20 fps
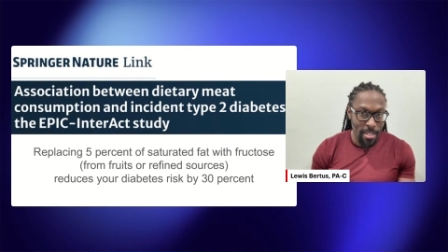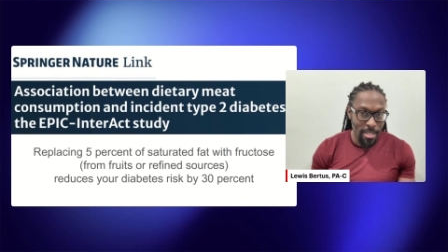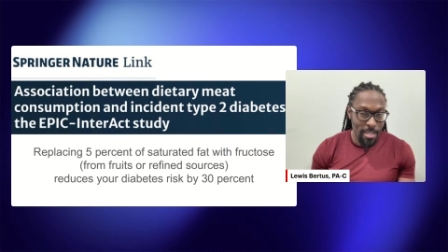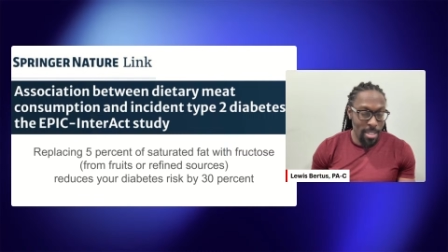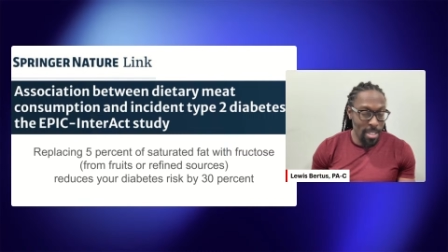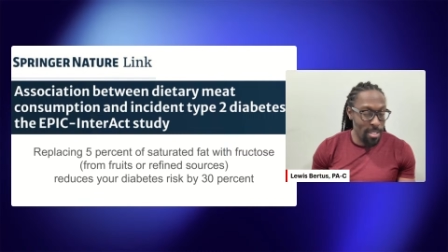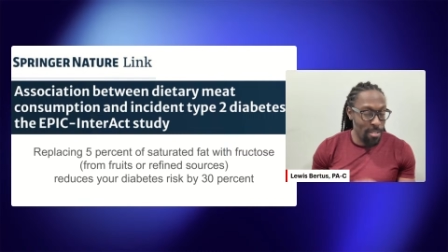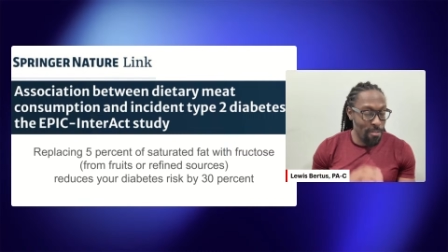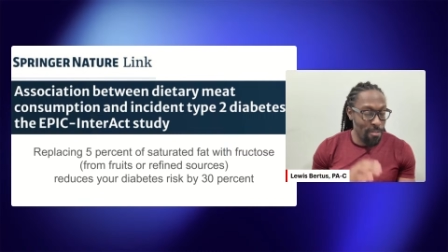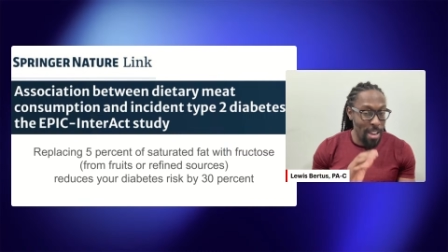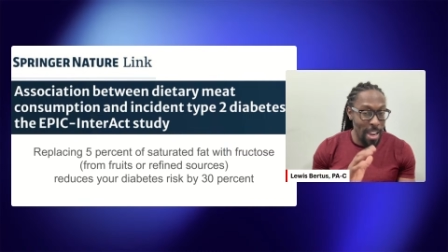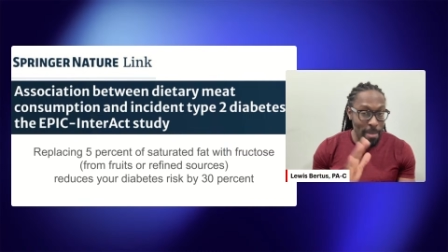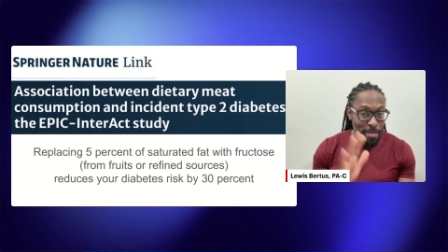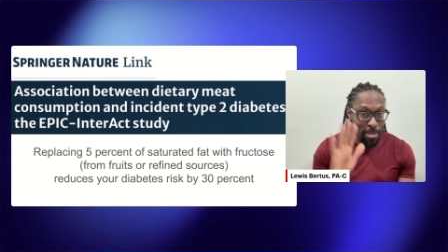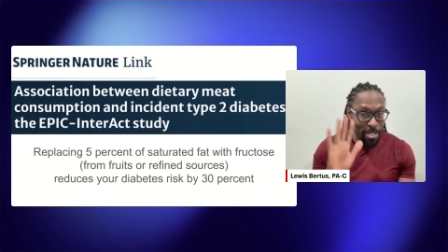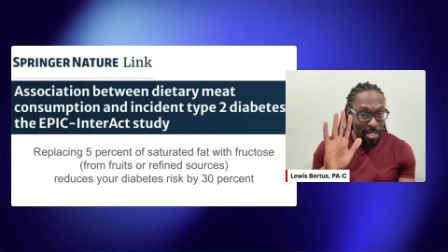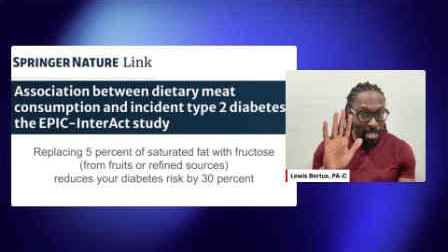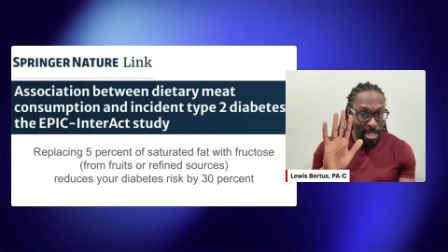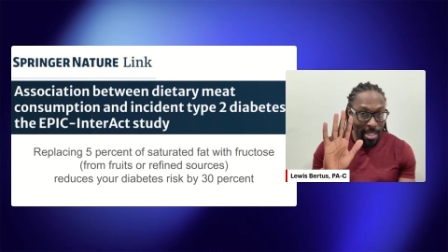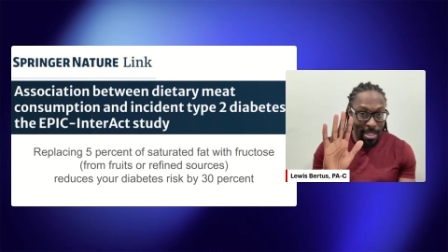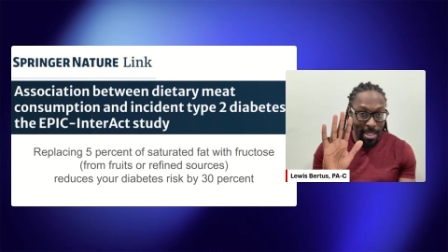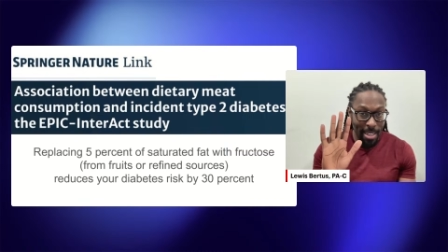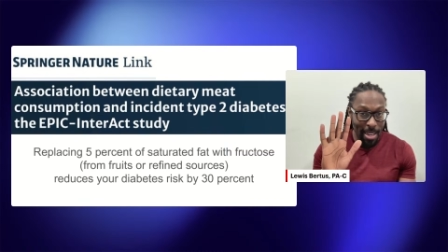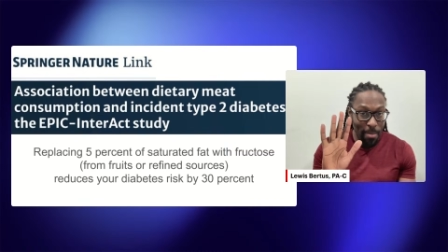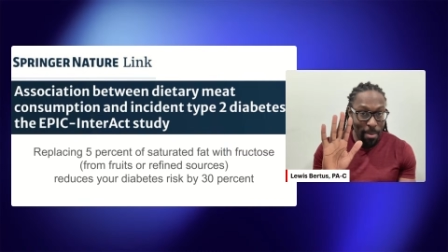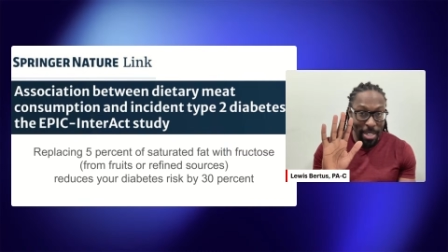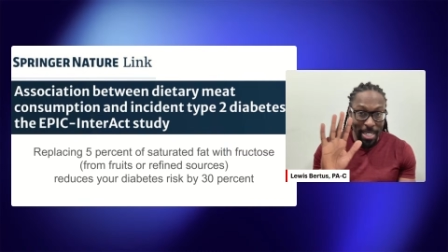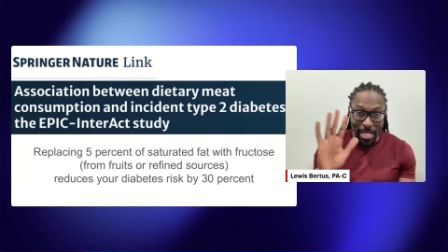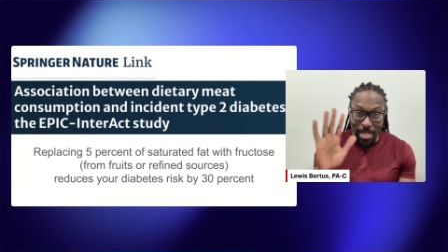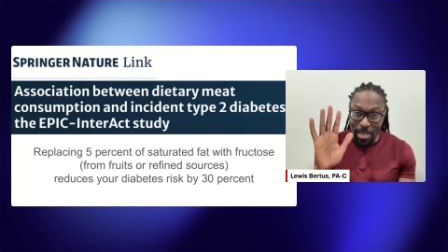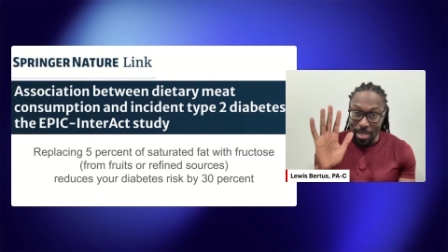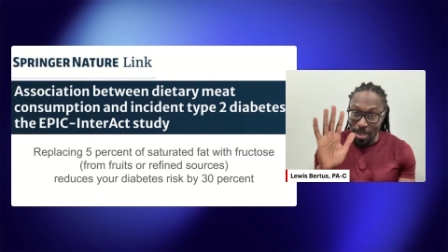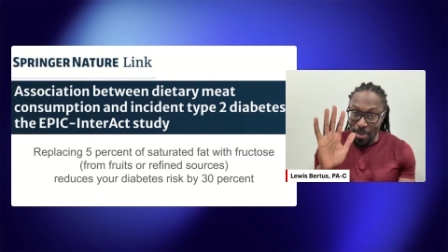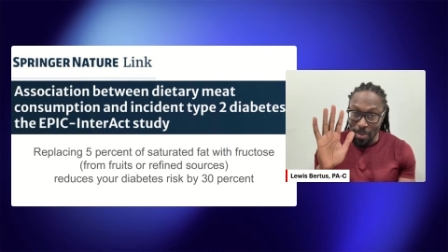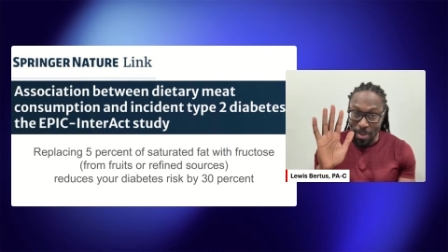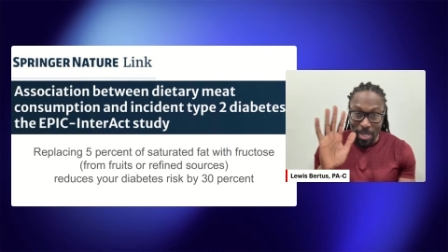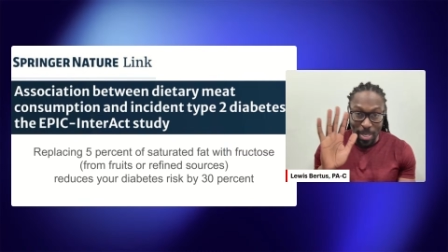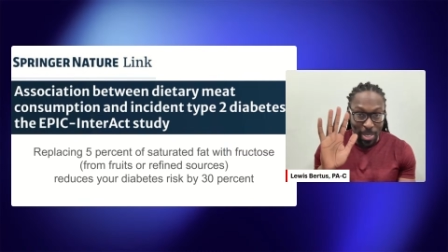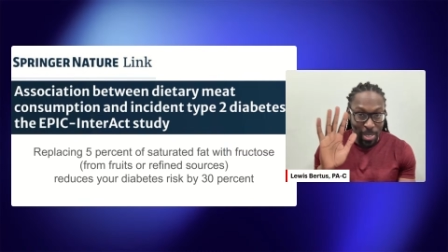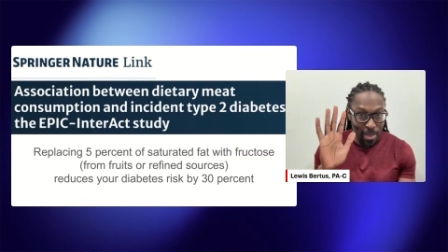just 5%, I mean, that's
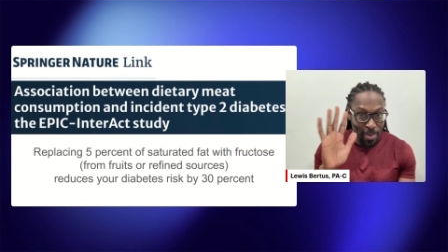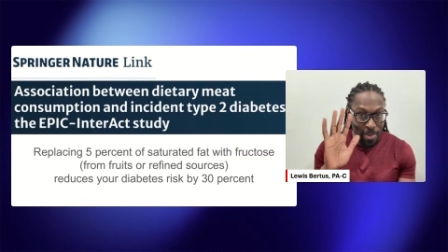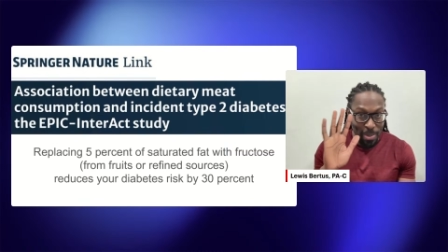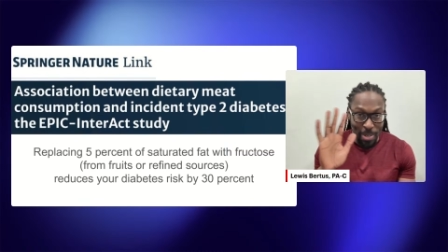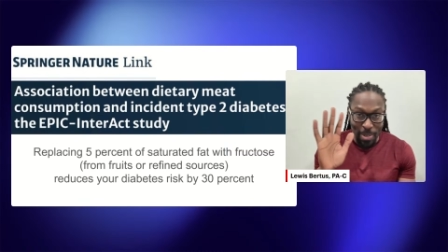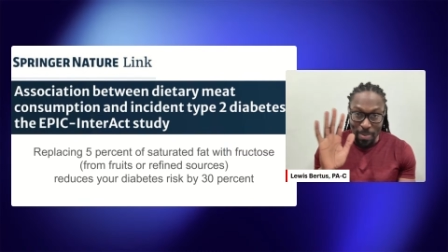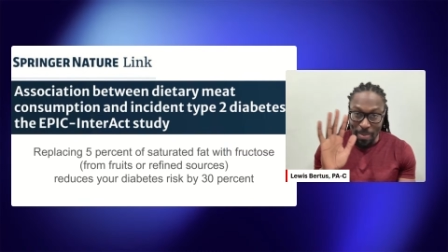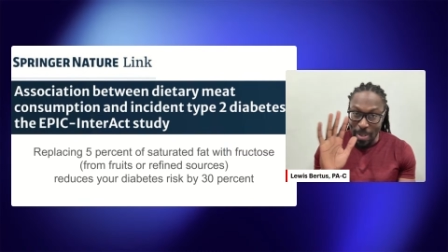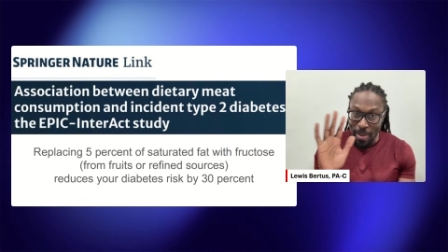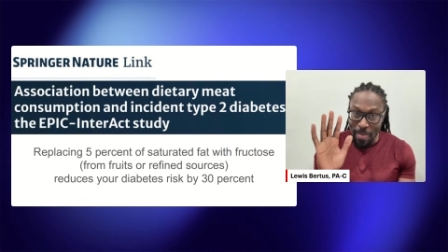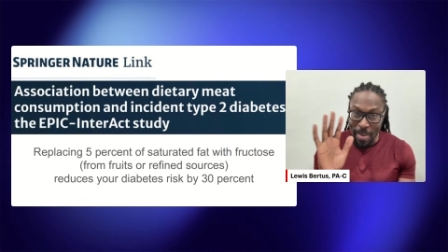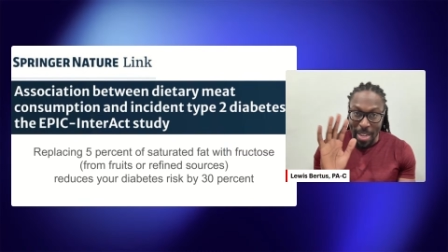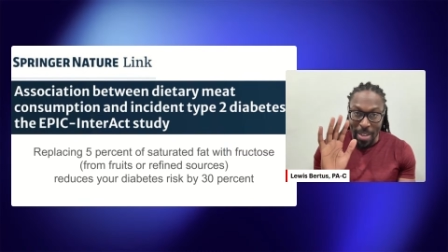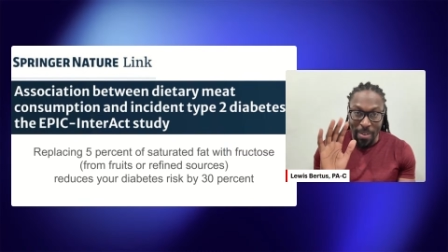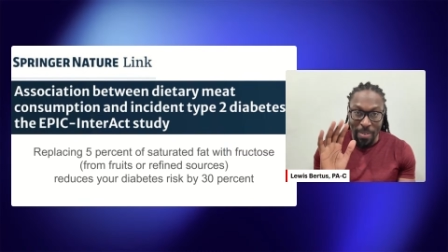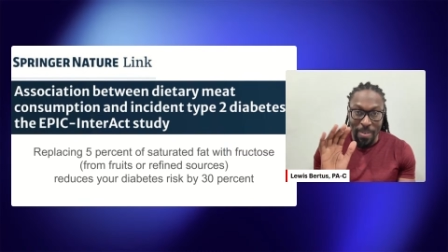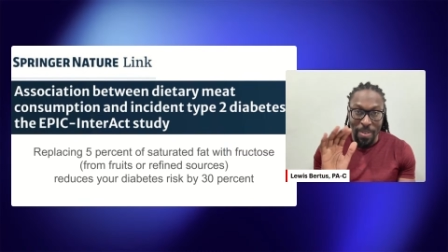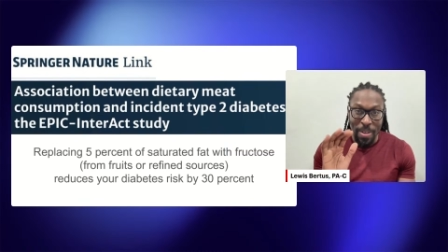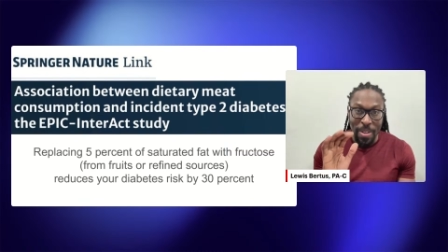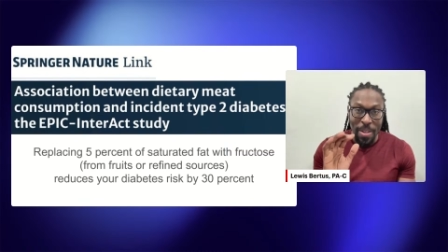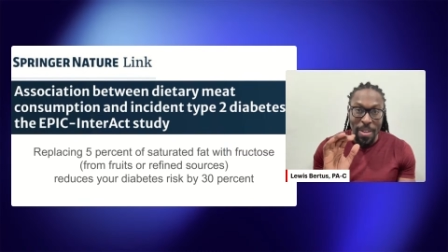a small amount